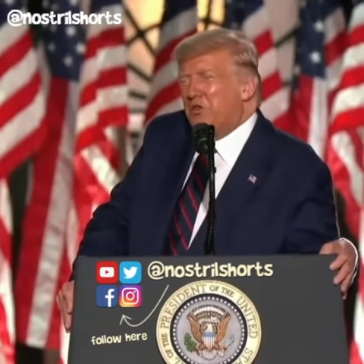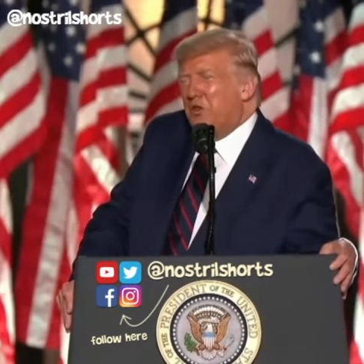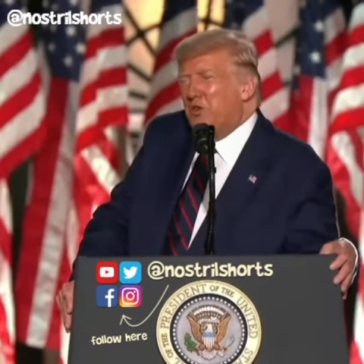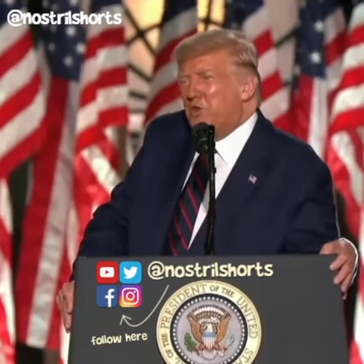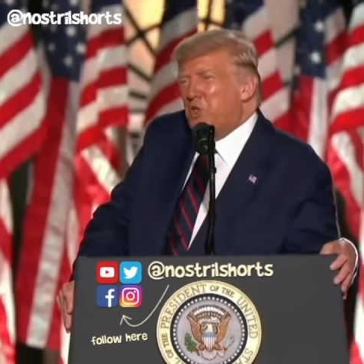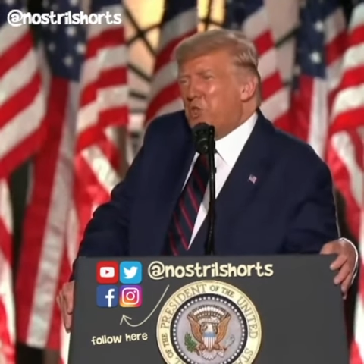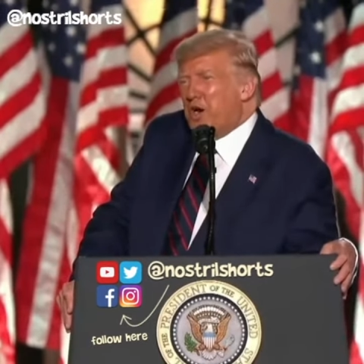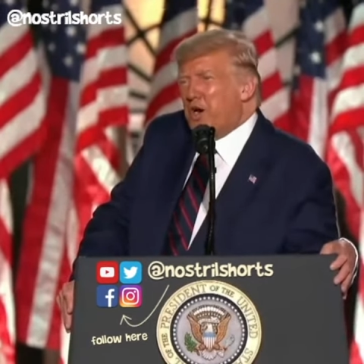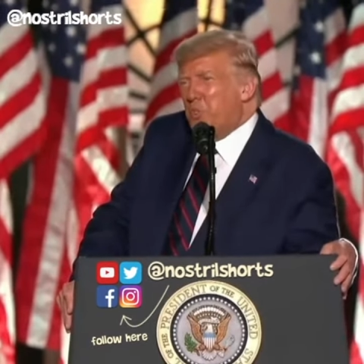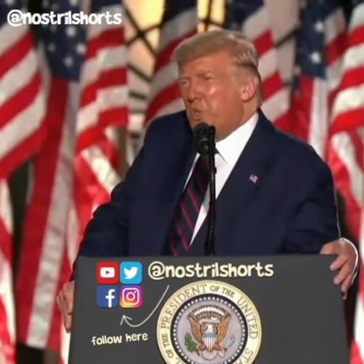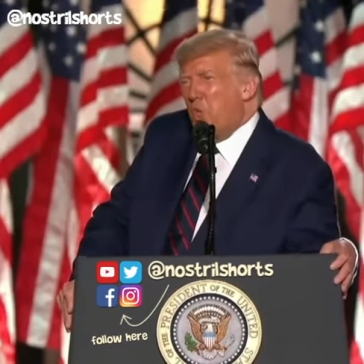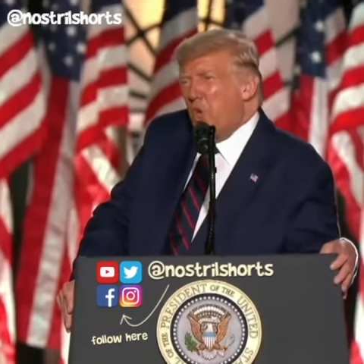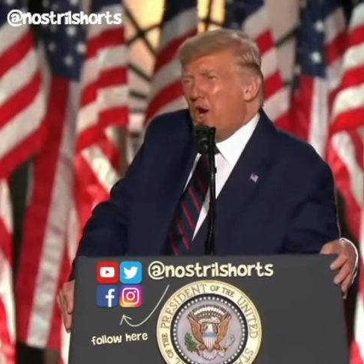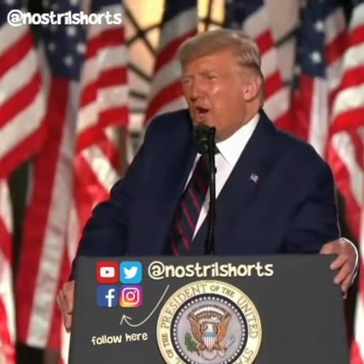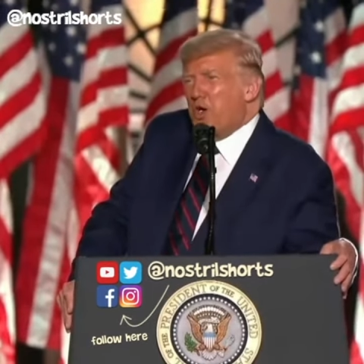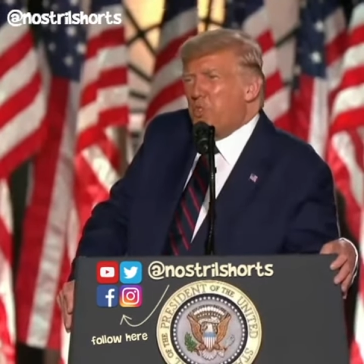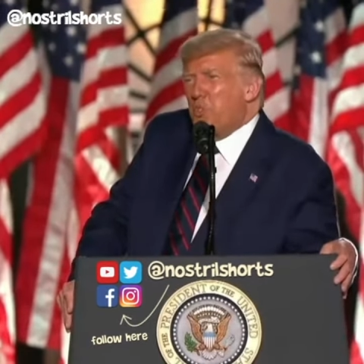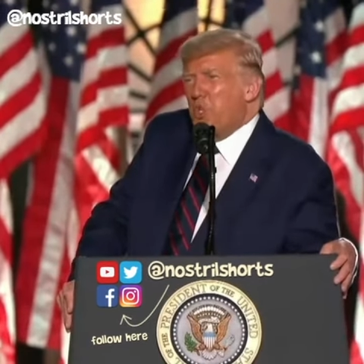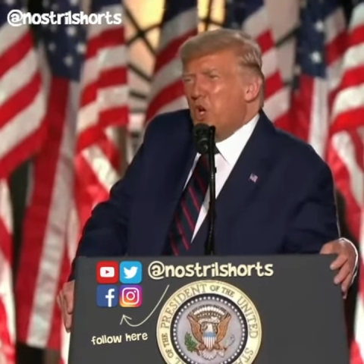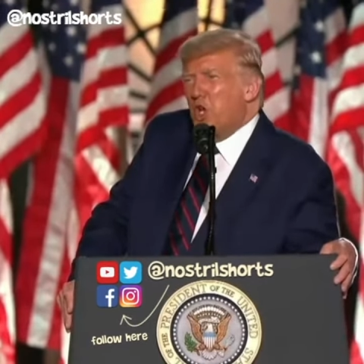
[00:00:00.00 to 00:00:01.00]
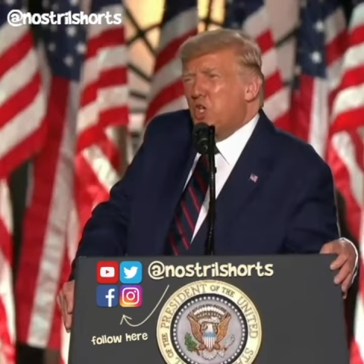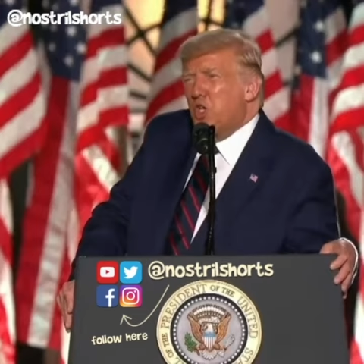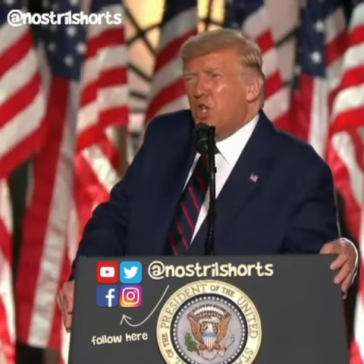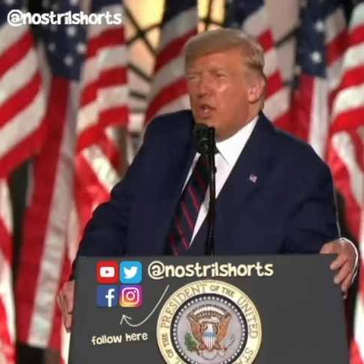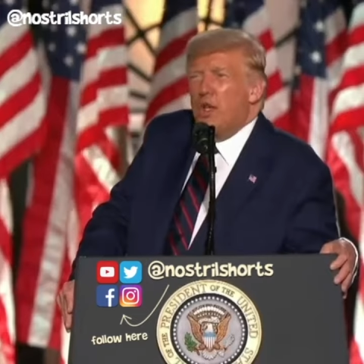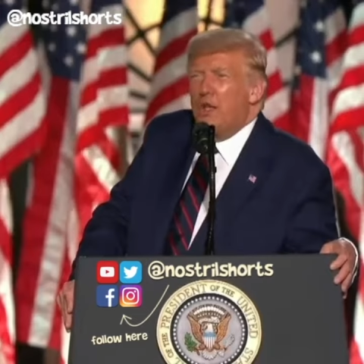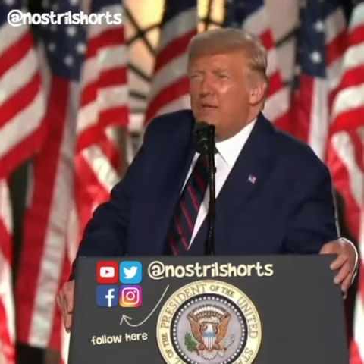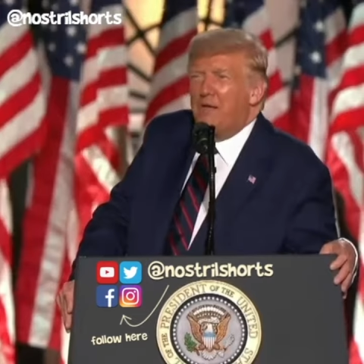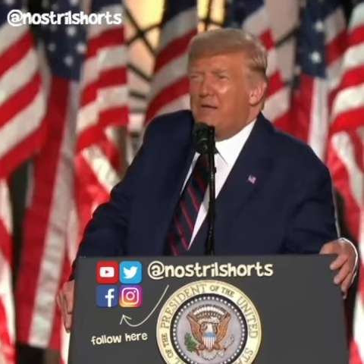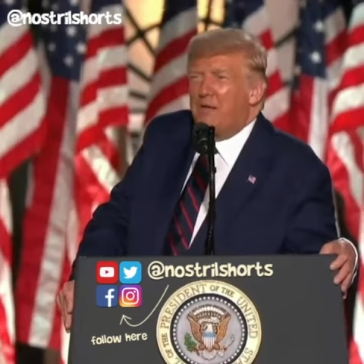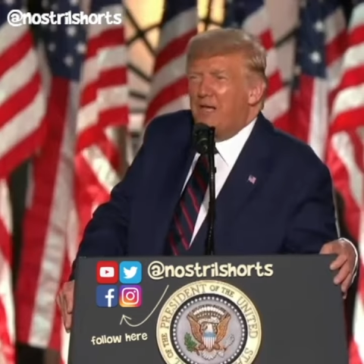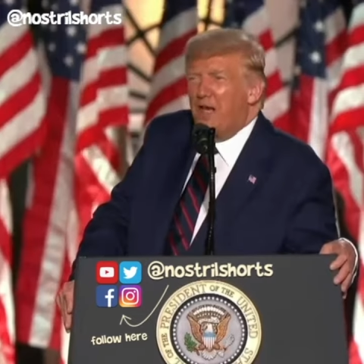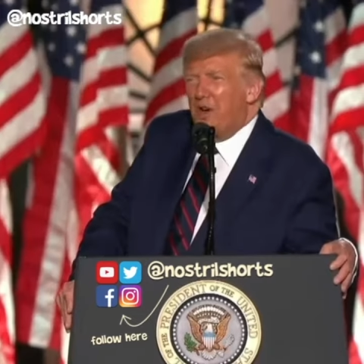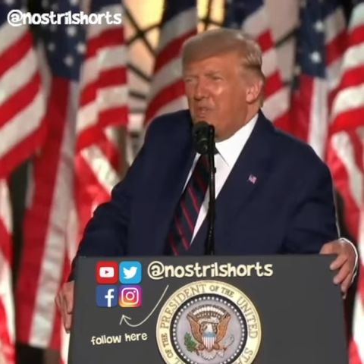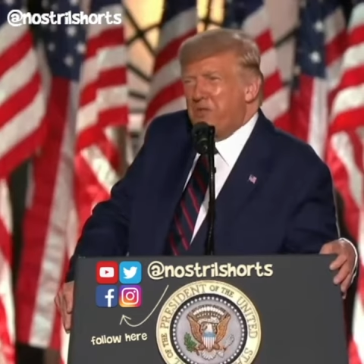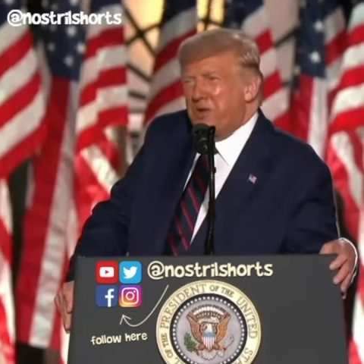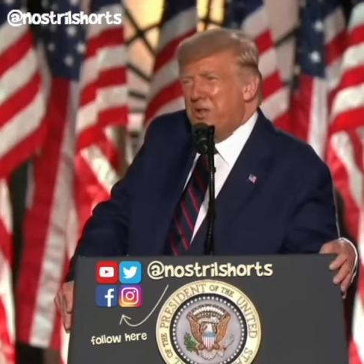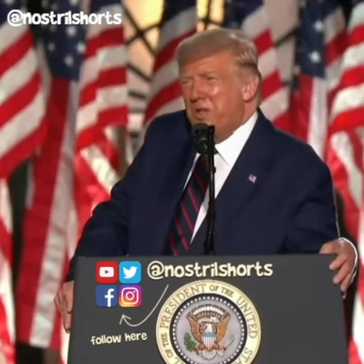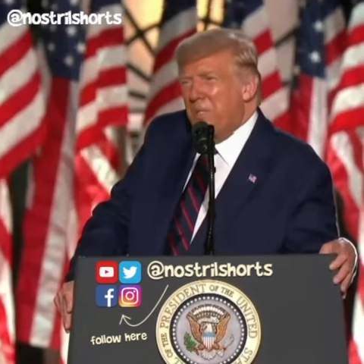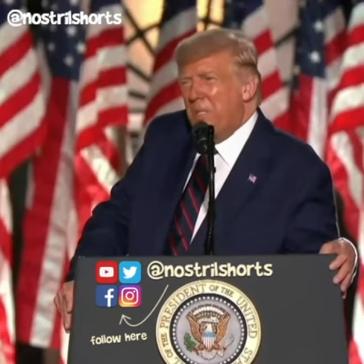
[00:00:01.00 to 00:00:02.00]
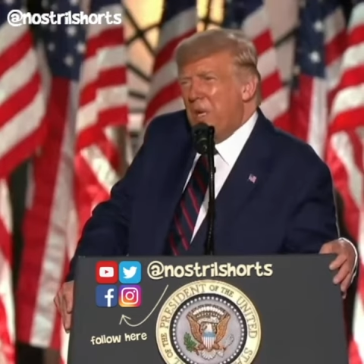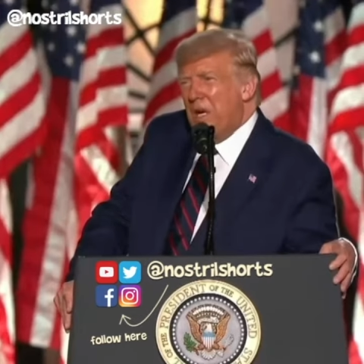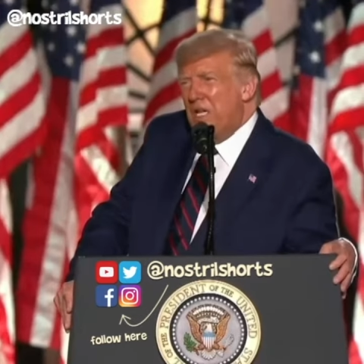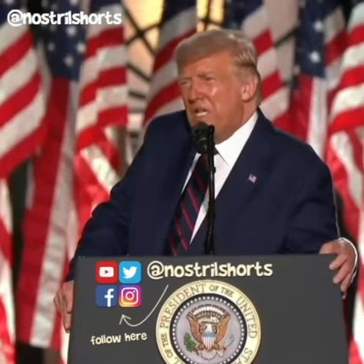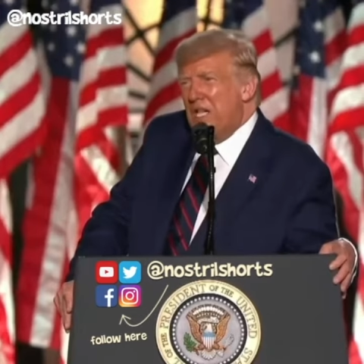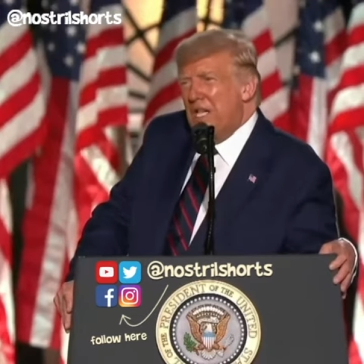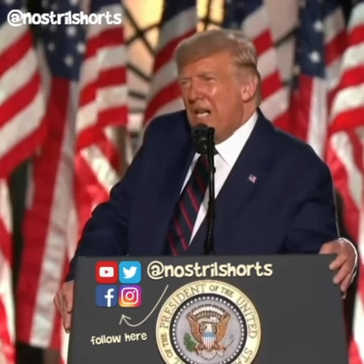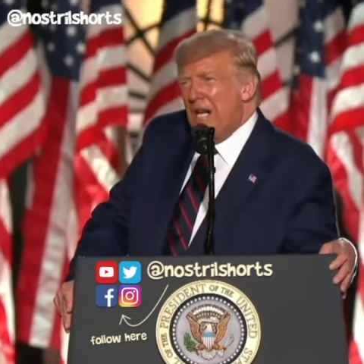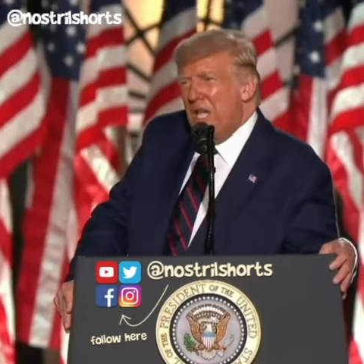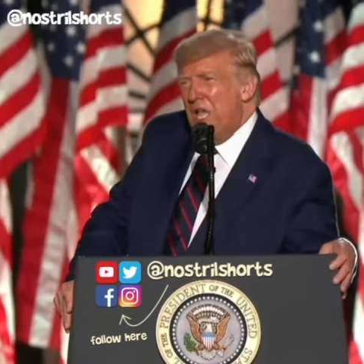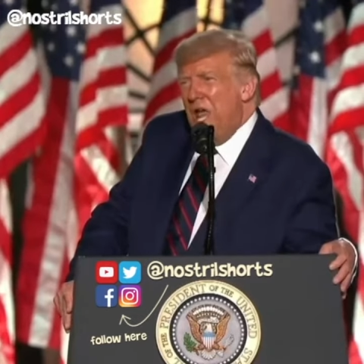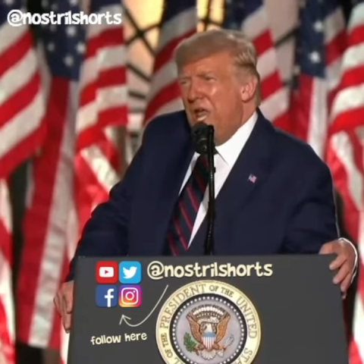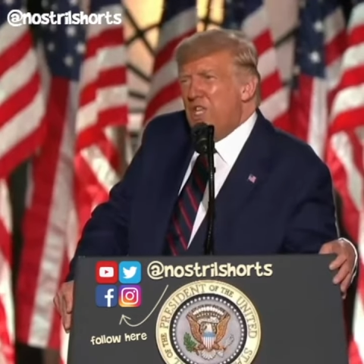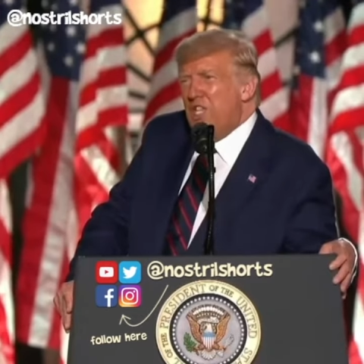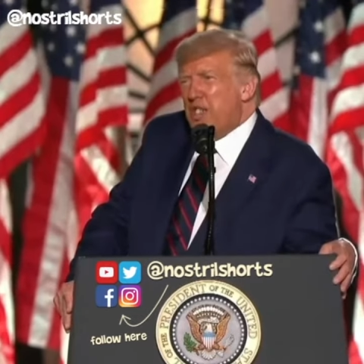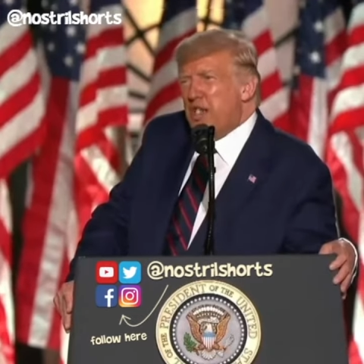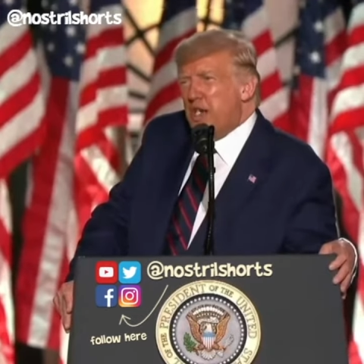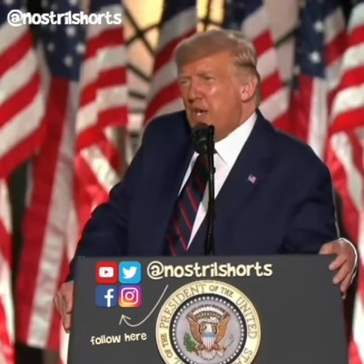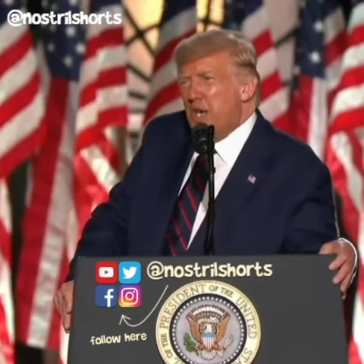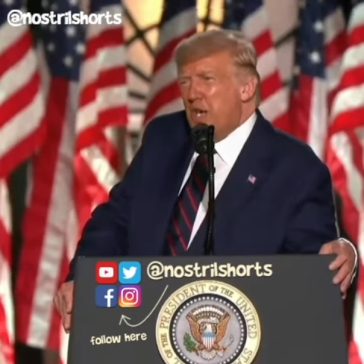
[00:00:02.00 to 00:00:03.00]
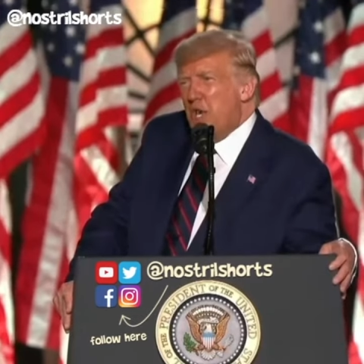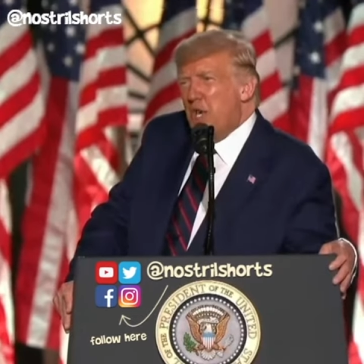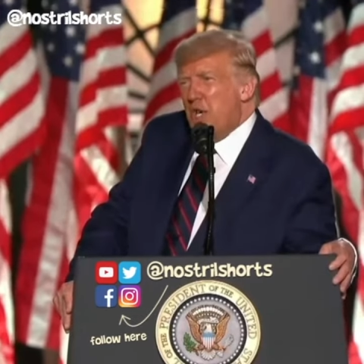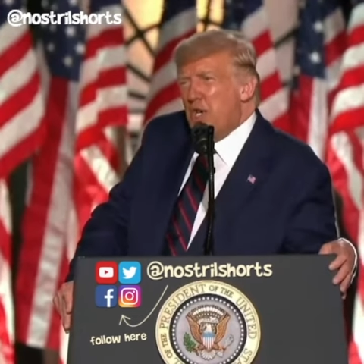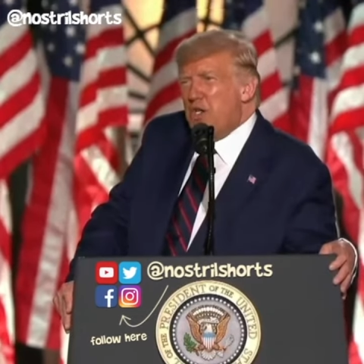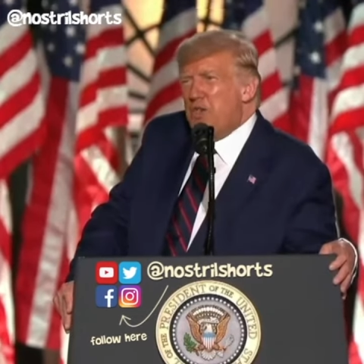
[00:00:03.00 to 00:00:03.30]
Just grab her by the pussy if it's pussy that you seek.